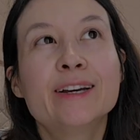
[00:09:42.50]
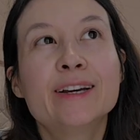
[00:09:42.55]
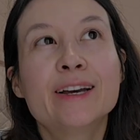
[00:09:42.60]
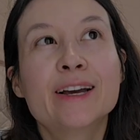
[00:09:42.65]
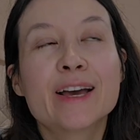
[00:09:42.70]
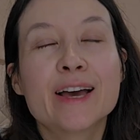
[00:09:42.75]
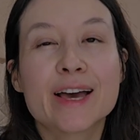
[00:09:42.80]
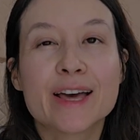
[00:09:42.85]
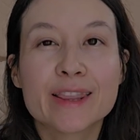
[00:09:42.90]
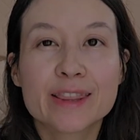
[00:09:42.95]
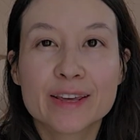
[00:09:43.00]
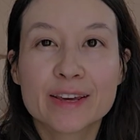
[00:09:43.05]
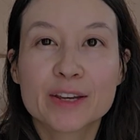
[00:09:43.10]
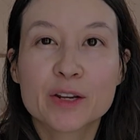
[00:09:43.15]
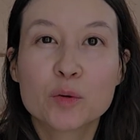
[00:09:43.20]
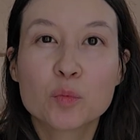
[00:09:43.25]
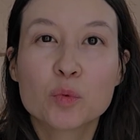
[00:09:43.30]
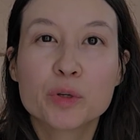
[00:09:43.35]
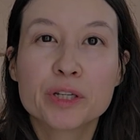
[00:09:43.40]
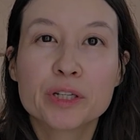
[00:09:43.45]
And
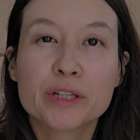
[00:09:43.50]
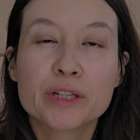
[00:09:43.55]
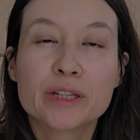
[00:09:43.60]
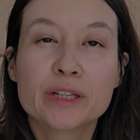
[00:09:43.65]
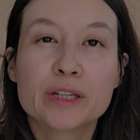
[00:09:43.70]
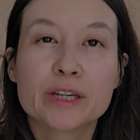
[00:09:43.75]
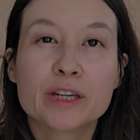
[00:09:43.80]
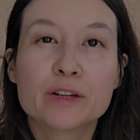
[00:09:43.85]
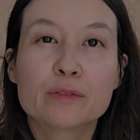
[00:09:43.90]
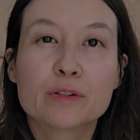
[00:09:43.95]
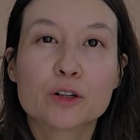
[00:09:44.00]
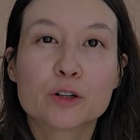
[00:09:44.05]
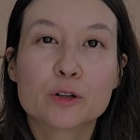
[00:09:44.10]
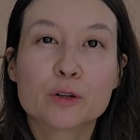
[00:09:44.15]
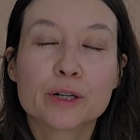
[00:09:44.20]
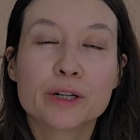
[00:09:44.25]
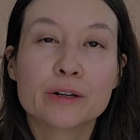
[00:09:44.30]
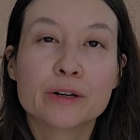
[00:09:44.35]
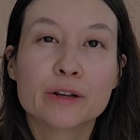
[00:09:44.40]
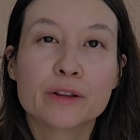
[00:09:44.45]
then we gave her
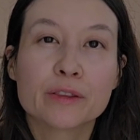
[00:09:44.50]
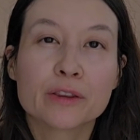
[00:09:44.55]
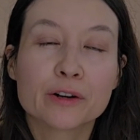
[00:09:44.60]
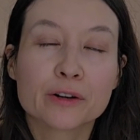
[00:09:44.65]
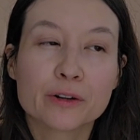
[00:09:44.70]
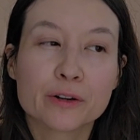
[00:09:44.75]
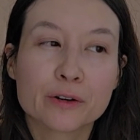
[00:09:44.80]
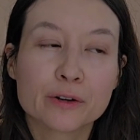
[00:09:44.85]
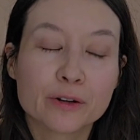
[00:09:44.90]
another